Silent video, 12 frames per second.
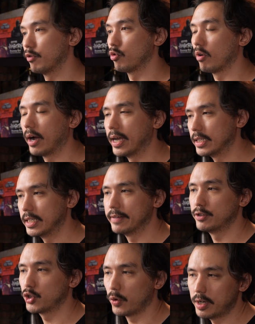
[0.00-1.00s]
a variety
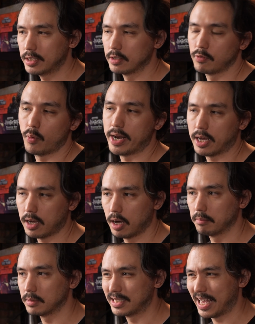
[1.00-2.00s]
of choices of when it
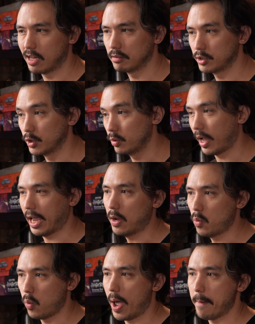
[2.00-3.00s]
comes down to
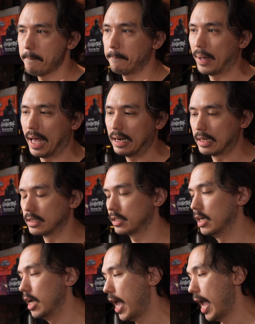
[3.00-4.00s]
a wet palette,